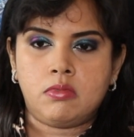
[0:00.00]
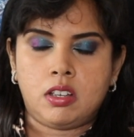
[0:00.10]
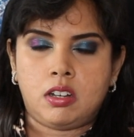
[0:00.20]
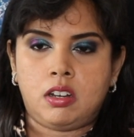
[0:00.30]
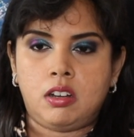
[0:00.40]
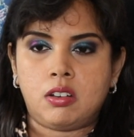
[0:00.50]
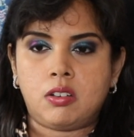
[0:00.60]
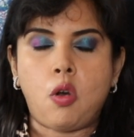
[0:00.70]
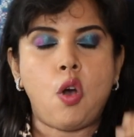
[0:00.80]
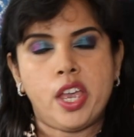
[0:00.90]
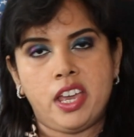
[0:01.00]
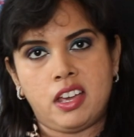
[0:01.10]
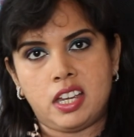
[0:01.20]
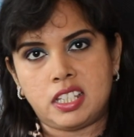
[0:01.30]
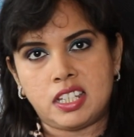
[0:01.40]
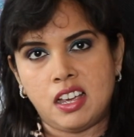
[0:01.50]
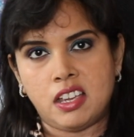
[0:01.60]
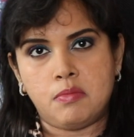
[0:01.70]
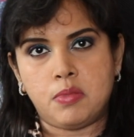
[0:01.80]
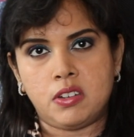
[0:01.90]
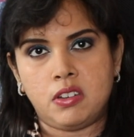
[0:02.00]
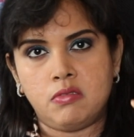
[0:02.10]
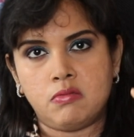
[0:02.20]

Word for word: uh, coir type, you know,